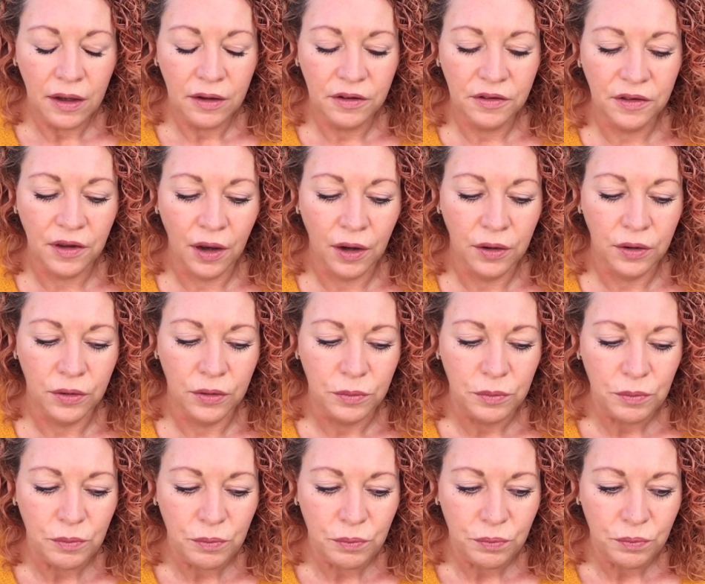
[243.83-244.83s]
So
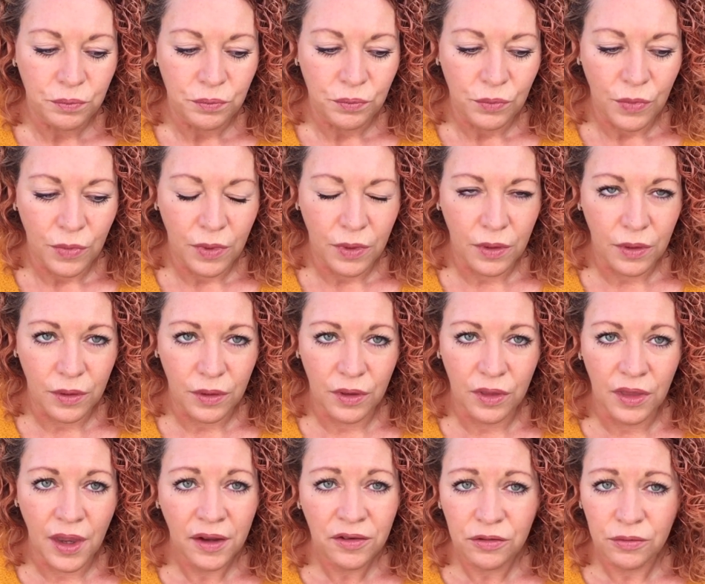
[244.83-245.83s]

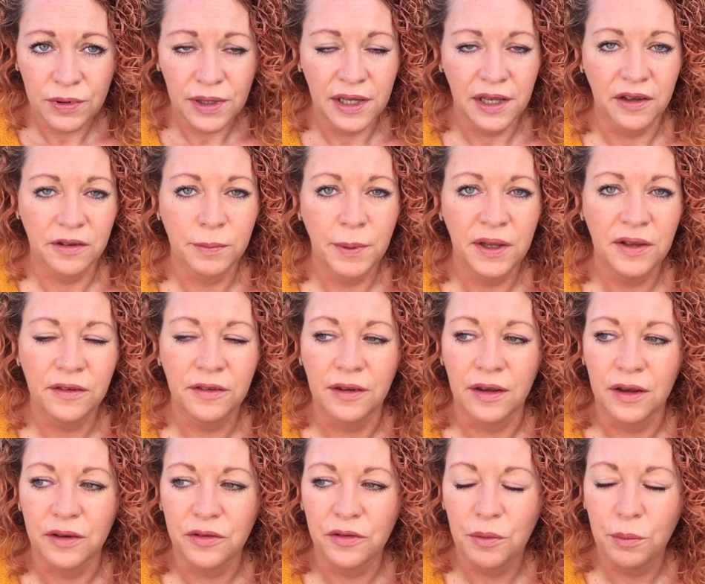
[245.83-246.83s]
that's really
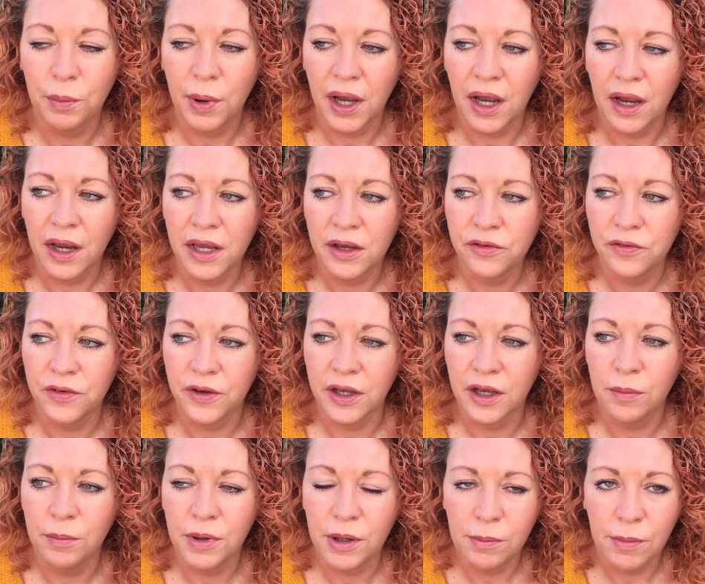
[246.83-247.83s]
expensive, but if it
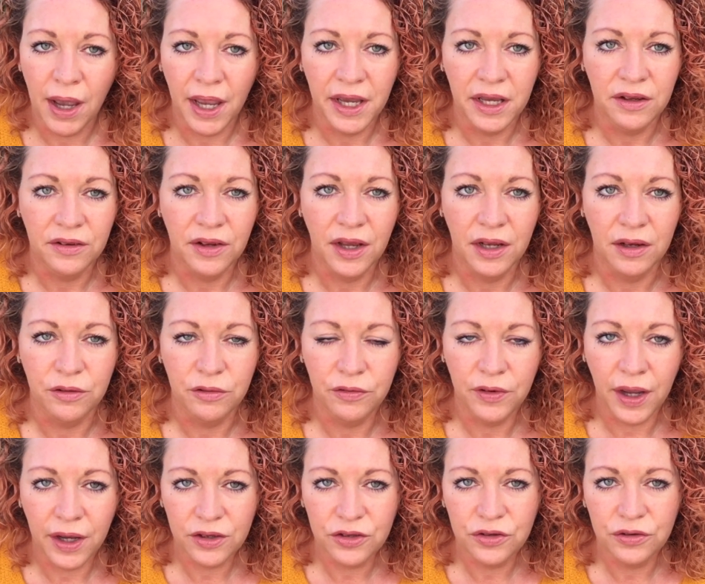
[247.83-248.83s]
can be made in a
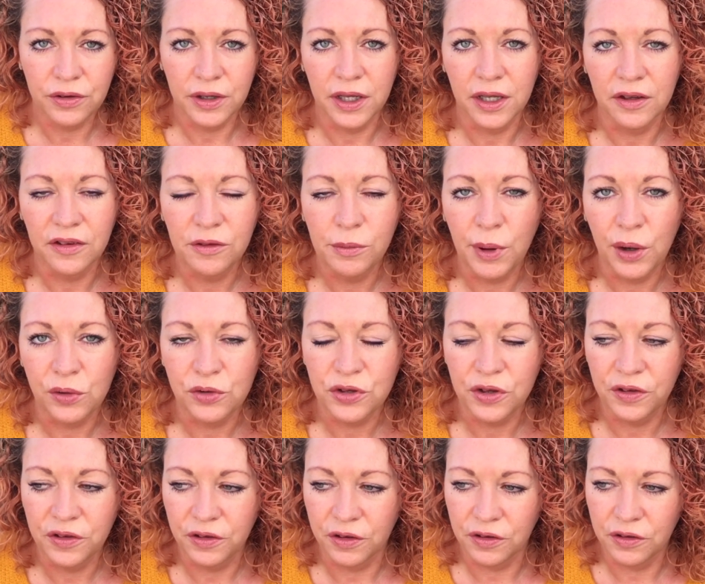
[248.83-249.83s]
factory and smell
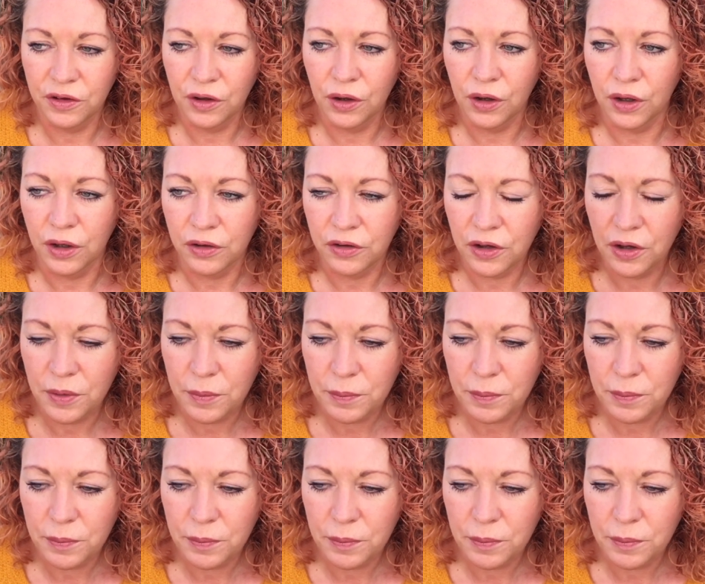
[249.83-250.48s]
just as good,